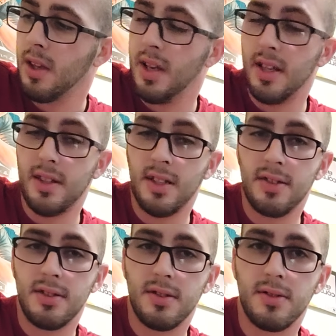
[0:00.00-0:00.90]
And they
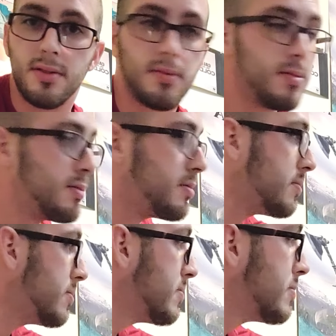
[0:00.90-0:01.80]
just
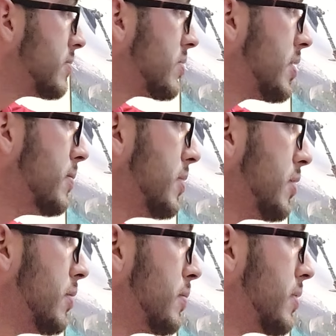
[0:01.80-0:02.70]
seem to
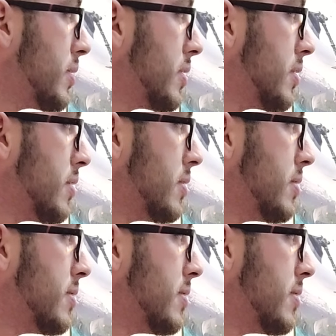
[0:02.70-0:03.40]
do pretty good.